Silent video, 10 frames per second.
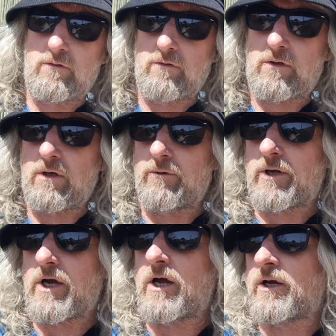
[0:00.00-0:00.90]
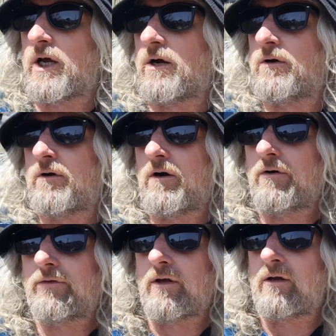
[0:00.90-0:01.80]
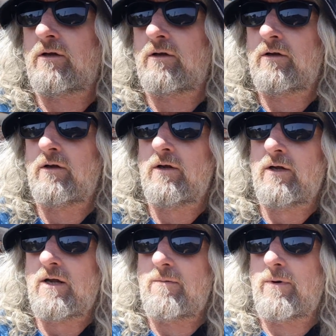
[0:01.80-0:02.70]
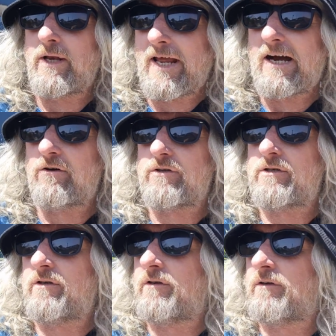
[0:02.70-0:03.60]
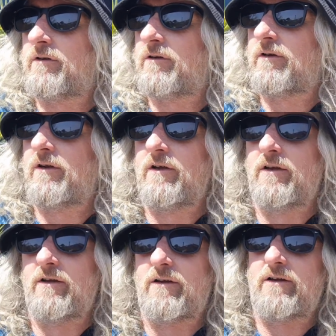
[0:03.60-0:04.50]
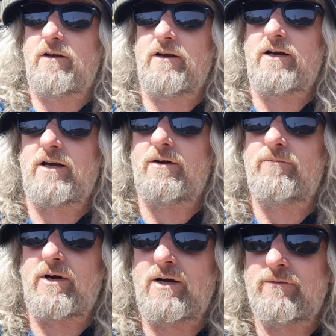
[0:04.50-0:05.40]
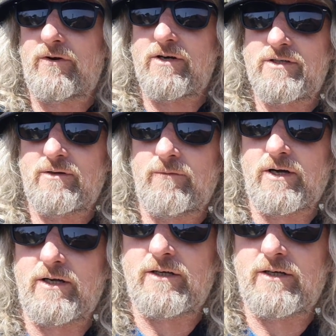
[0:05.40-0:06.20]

we're going again now after many hours. Um, I'm dressed in my